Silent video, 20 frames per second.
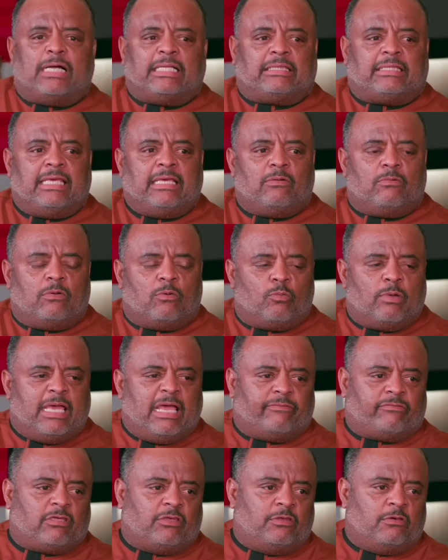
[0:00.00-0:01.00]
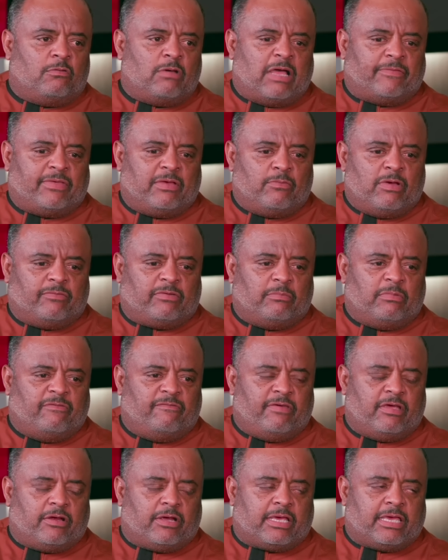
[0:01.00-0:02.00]
I think what we have to do, I think we have to be
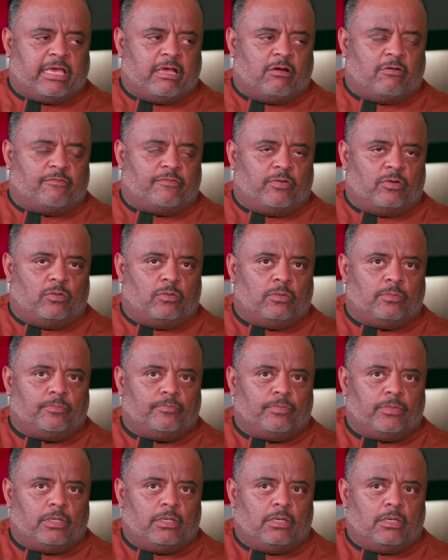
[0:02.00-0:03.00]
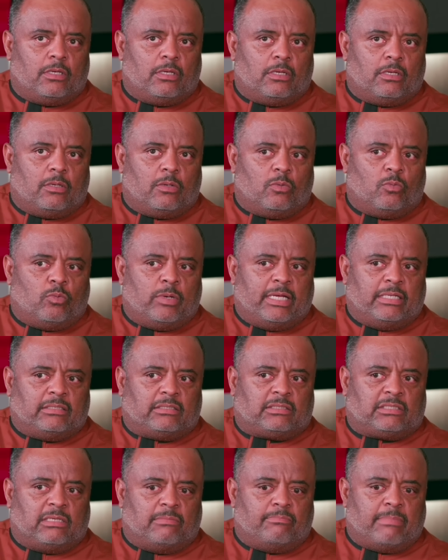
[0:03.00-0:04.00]
very careful when
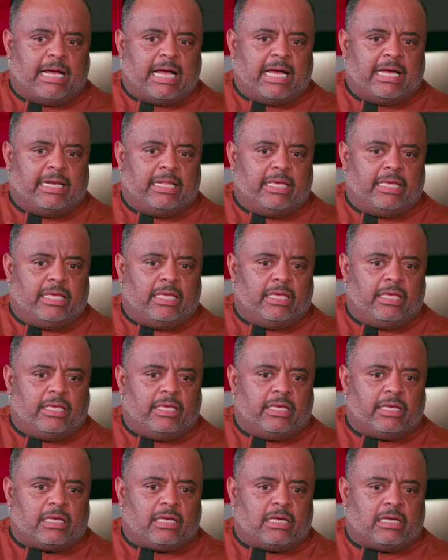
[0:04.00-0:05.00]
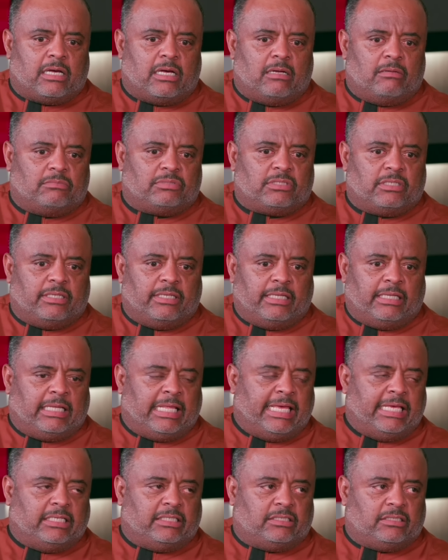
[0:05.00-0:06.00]
somebody comes
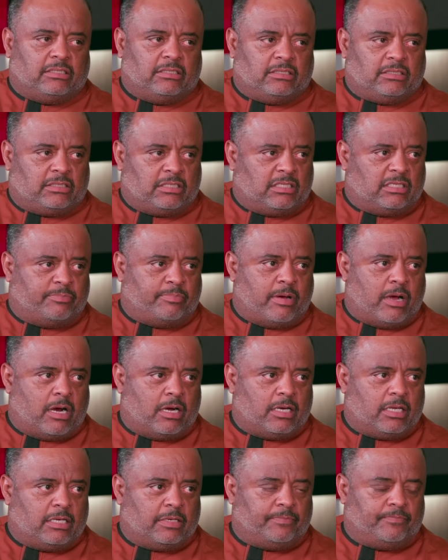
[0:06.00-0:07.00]
late to mm-hmm. the party.